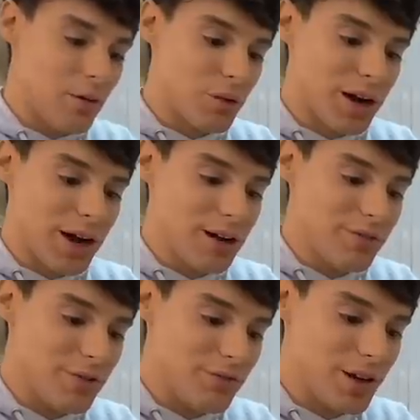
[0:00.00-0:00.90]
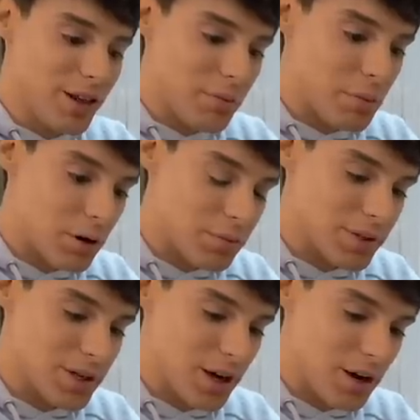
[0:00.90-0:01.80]
we're kind of defeating the
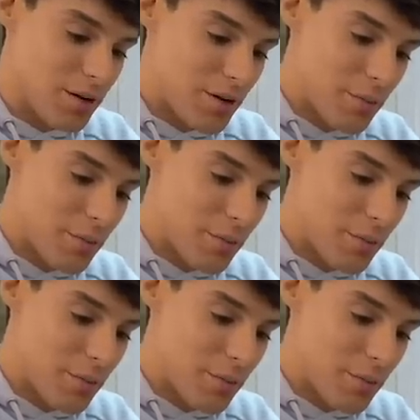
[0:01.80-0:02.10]
purpose here,